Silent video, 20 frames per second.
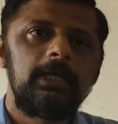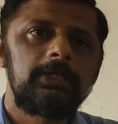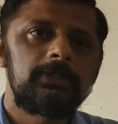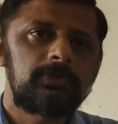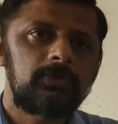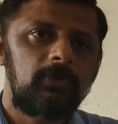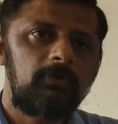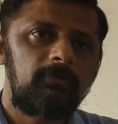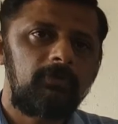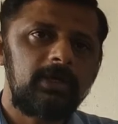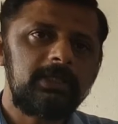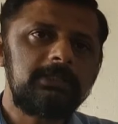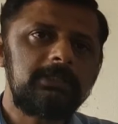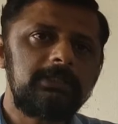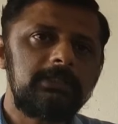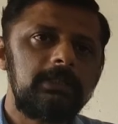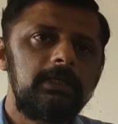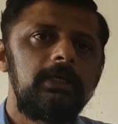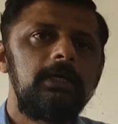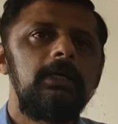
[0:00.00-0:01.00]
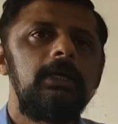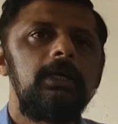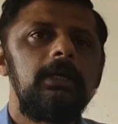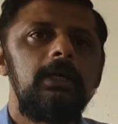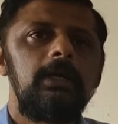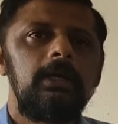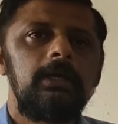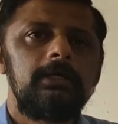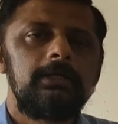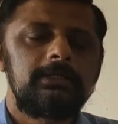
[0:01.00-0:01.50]
So first,
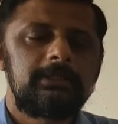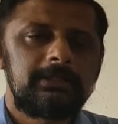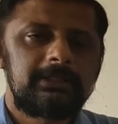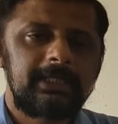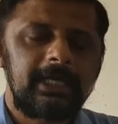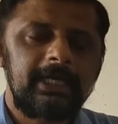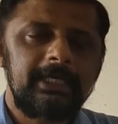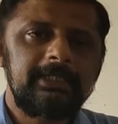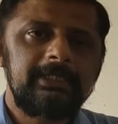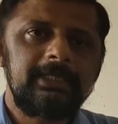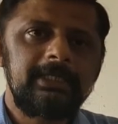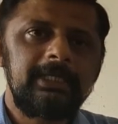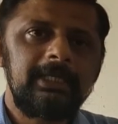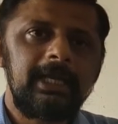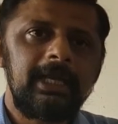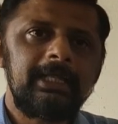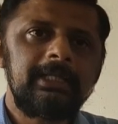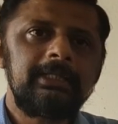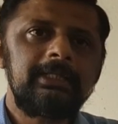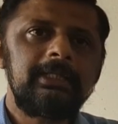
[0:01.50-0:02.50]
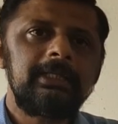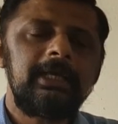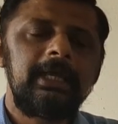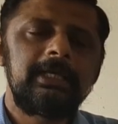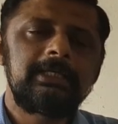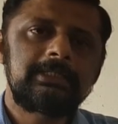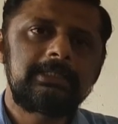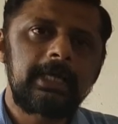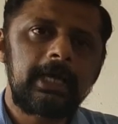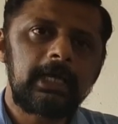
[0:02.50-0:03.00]
change in length
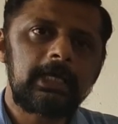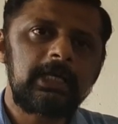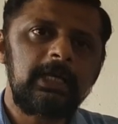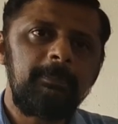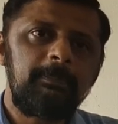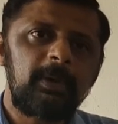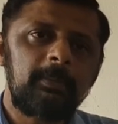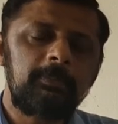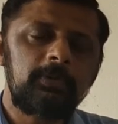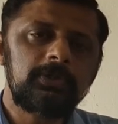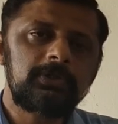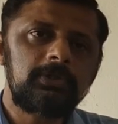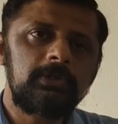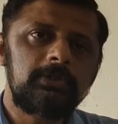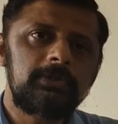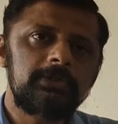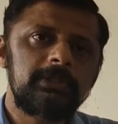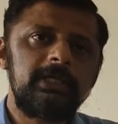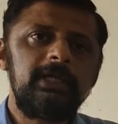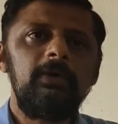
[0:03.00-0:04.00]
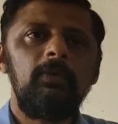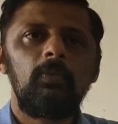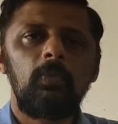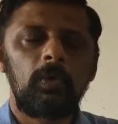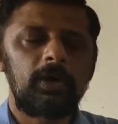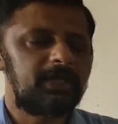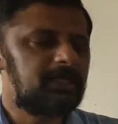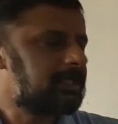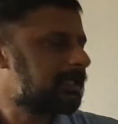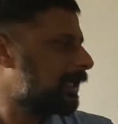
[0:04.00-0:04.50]
is directly proportional to the
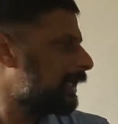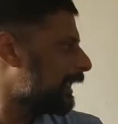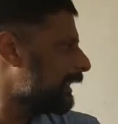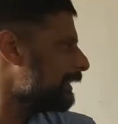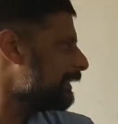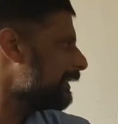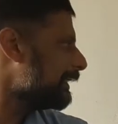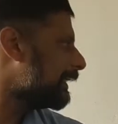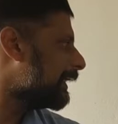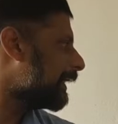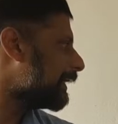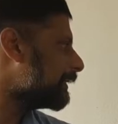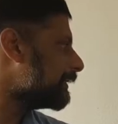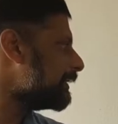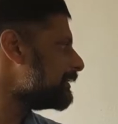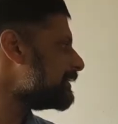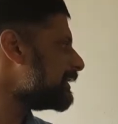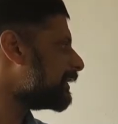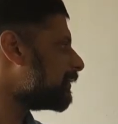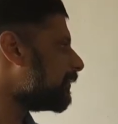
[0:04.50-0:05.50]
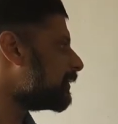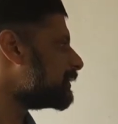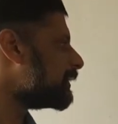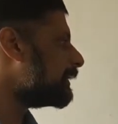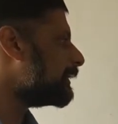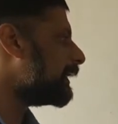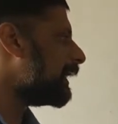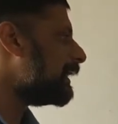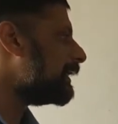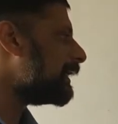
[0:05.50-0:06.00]
original length. Here in this
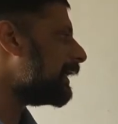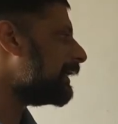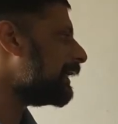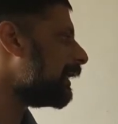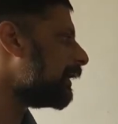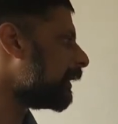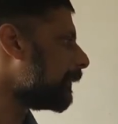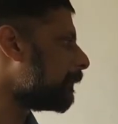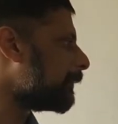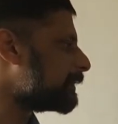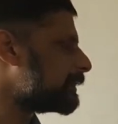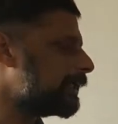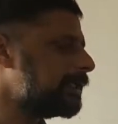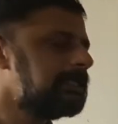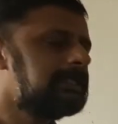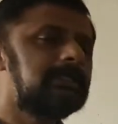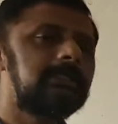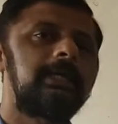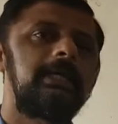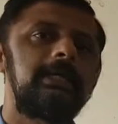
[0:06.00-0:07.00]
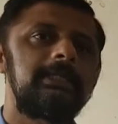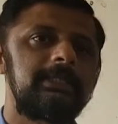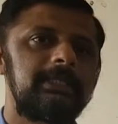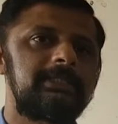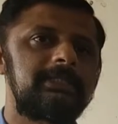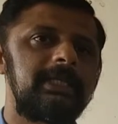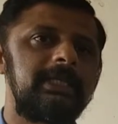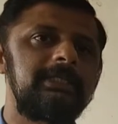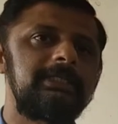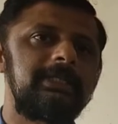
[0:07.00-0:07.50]
equation, delta L represents the
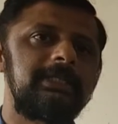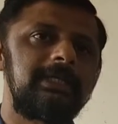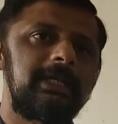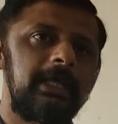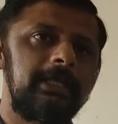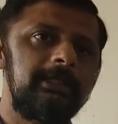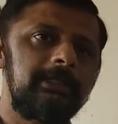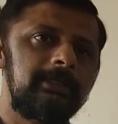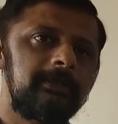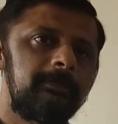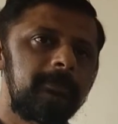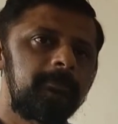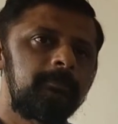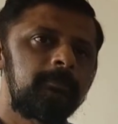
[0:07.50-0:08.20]
change in length,